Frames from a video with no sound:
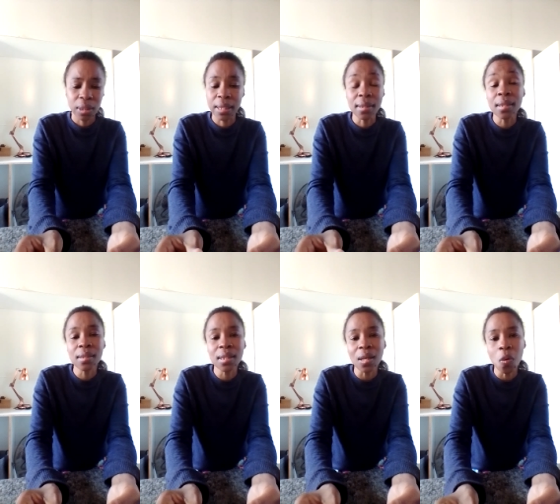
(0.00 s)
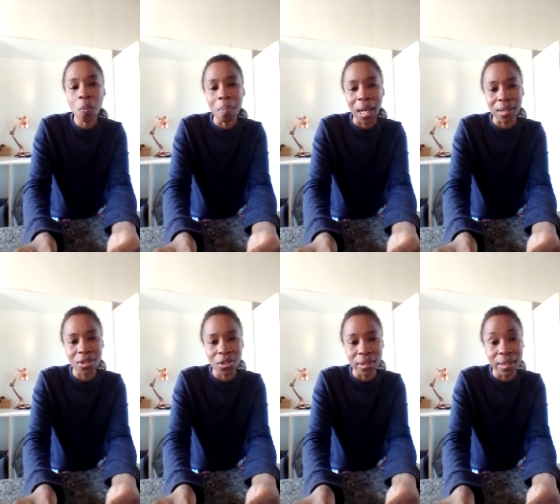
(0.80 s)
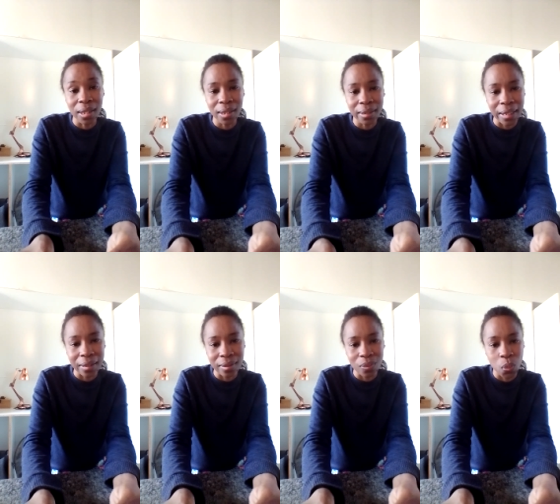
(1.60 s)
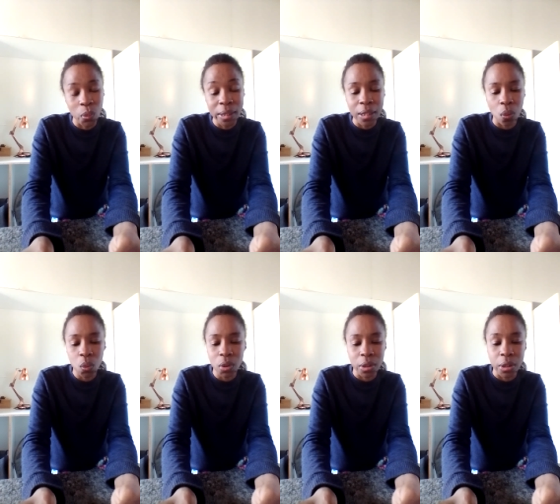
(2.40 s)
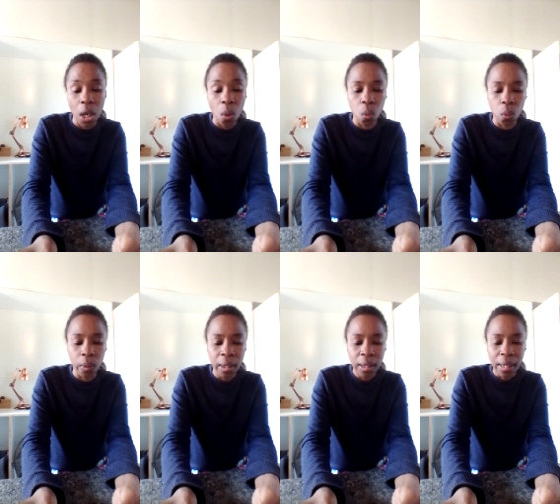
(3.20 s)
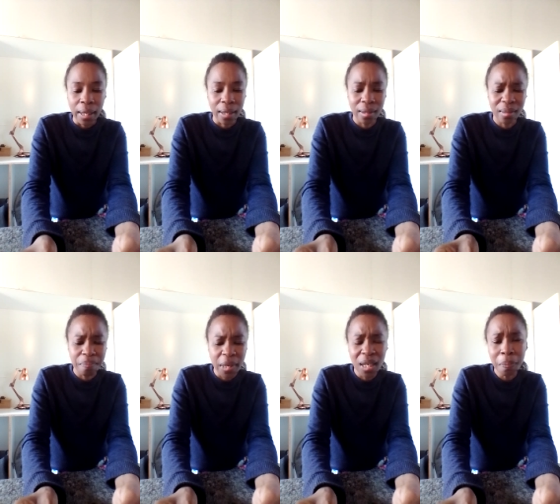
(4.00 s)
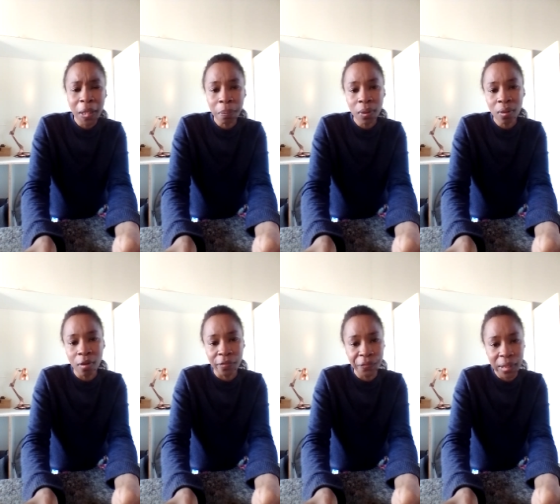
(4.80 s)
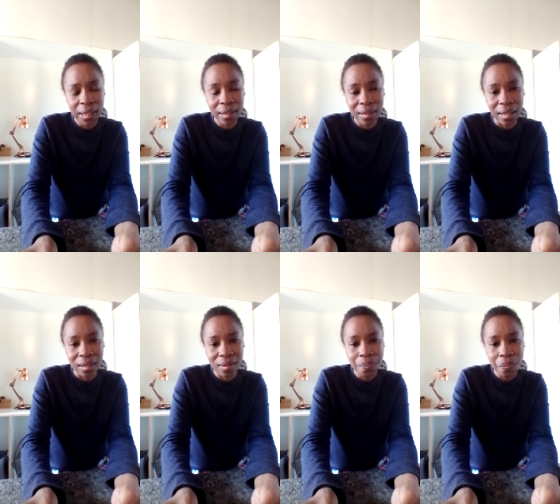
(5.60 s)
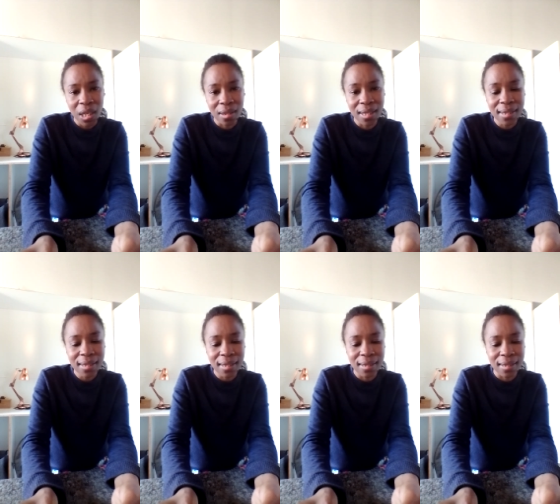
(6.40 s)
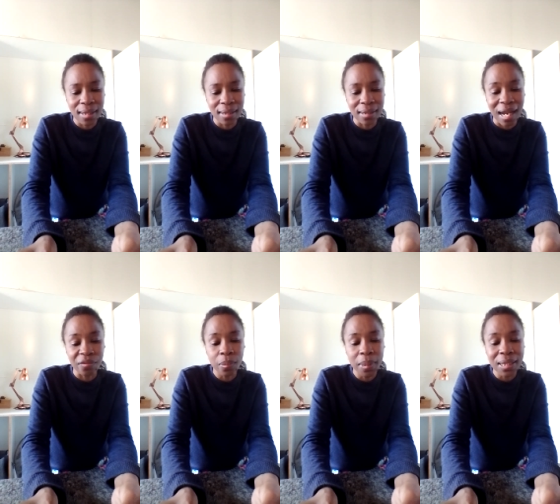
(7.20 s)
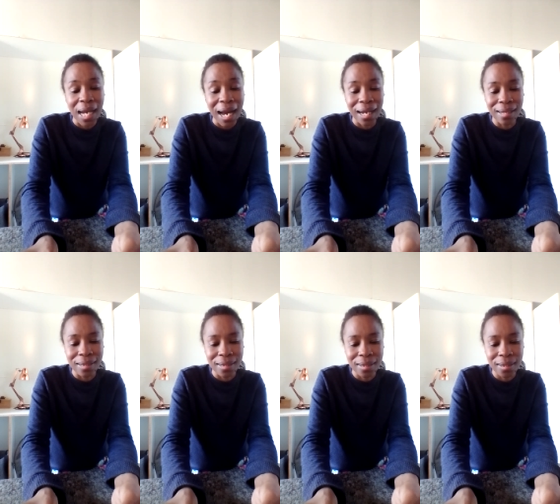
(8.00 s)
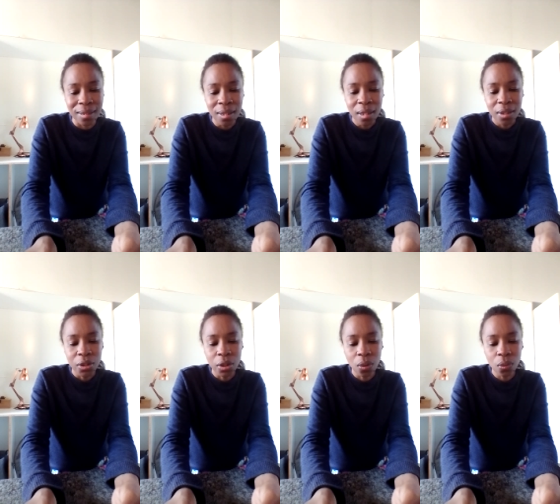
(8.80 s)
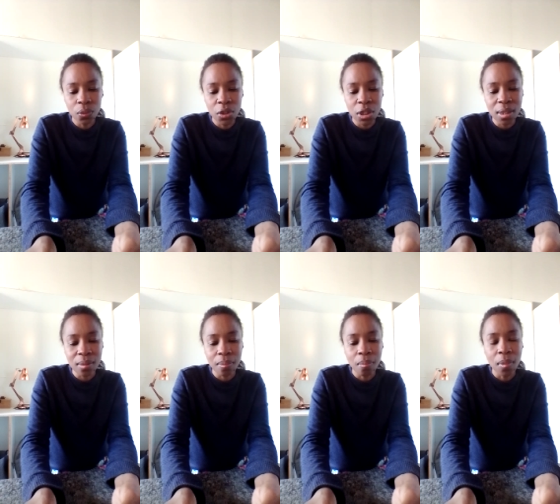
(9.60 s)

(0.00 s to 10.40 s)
there's so much here that we don't know. And many people are feeling that this is a government heist, just